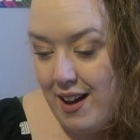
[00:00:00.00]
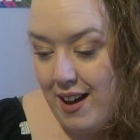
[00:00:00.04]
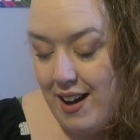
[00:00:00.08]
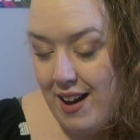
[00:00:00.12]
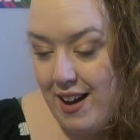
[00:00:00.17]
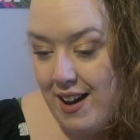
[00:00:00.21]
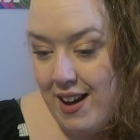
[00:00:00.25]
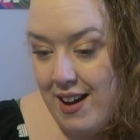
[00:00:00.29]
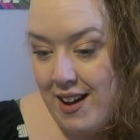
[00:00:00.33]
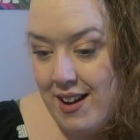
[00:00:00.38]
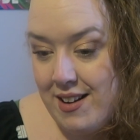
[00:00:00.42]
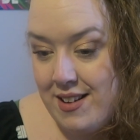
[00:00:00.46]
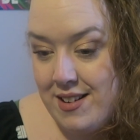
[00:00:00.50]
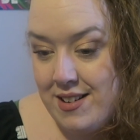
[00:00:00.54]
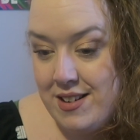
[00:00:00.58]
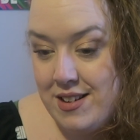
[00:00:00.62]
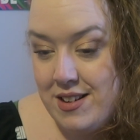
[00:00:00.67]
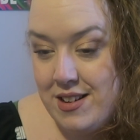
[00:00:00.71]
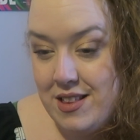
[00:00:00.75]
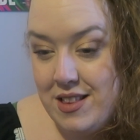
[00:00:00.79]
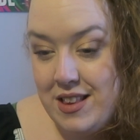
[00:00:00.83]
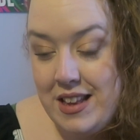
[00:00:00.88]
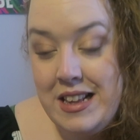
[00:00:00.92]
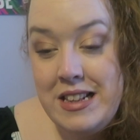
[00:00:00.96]
and
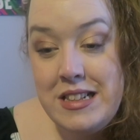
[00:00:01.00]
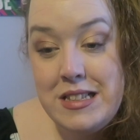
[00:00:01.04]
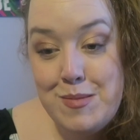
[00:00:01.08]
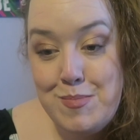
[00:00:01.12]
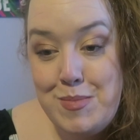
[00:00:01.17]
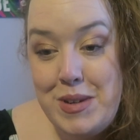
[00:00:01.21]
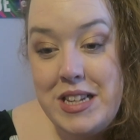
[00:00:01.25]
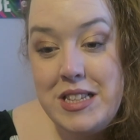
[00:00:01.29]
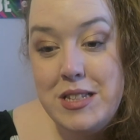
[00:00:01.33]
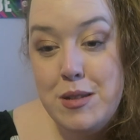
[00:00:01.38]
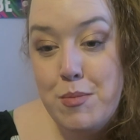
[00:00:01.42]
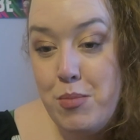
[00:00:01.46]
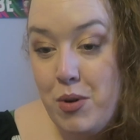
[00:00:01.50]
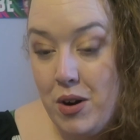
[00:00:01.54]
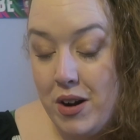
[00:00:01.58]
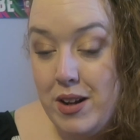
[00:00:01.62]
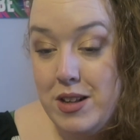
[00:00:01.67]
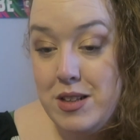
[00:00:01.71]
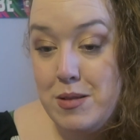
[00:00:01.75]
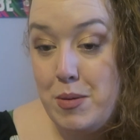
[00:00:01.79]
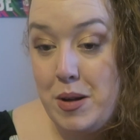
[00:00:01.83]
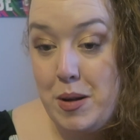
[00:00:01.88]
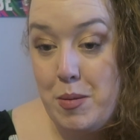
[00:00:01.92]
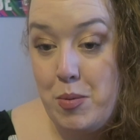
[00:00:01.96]
this may
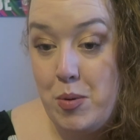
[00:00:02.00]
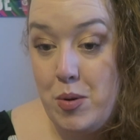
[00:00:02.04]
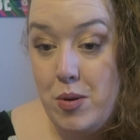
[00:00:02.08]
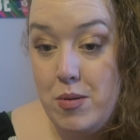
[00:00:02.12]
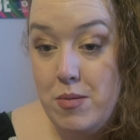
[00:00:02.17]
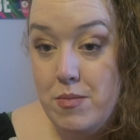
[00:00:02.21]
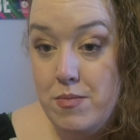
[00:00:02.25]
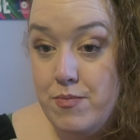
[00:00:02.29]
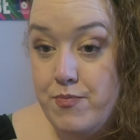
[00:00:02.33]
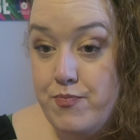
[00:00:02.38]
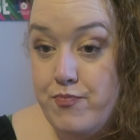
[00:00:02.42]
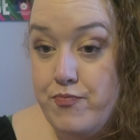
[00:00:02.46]
surprise people,